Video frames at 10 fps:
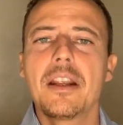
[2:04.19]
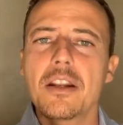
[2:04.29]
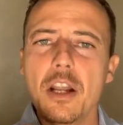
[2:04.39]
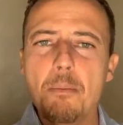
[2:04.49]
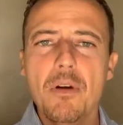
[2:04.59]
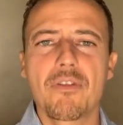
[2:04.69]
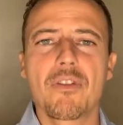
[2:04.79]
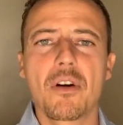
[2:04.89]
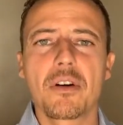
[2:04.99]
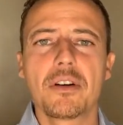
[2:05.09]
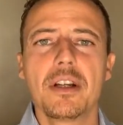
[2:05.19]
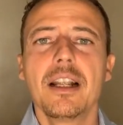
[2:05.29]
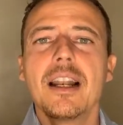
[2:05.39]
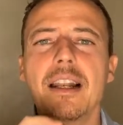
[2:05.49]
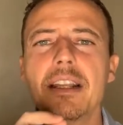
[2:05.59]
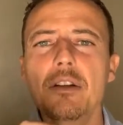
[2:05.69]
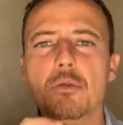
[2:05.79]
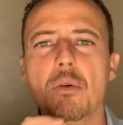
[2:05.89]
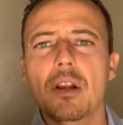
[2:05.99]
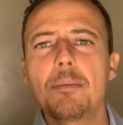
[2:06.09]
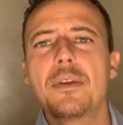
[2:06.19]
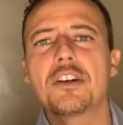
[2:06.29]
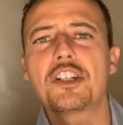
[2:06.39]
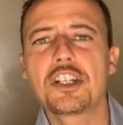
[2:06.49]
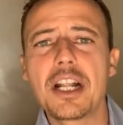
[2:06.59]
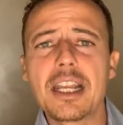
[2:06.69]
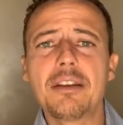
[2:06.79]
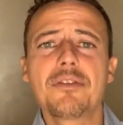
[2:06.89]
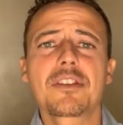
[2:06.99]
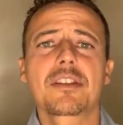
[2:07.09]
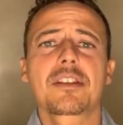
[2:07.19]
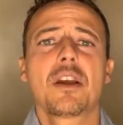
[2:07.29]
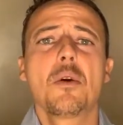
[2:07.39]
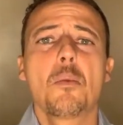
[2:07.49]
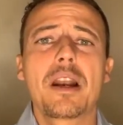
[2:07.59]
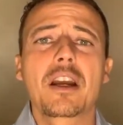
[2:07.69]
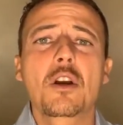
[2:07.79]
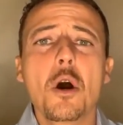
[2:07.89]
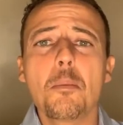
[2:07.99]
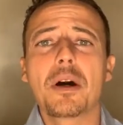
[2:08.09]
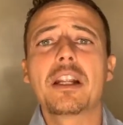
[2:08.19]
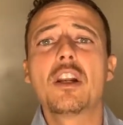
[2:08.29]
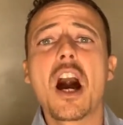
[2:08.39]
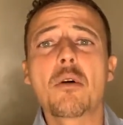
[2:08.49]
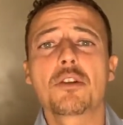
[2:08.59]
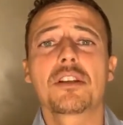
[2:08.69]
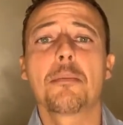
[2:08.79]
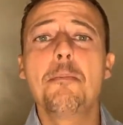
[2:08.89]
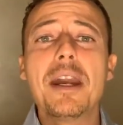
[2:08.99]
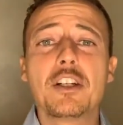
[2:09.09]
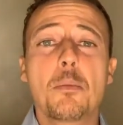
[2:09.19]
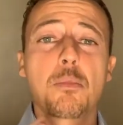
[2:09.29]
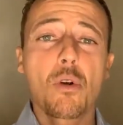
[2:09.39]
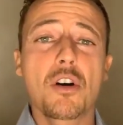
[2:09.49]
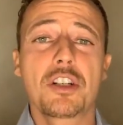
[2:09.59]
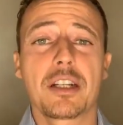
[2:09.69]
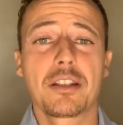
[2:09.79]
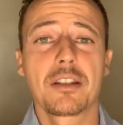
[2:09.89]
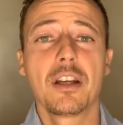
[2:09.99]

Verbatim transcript: Number four, leaders roll up their sleeves when a company launches a major project.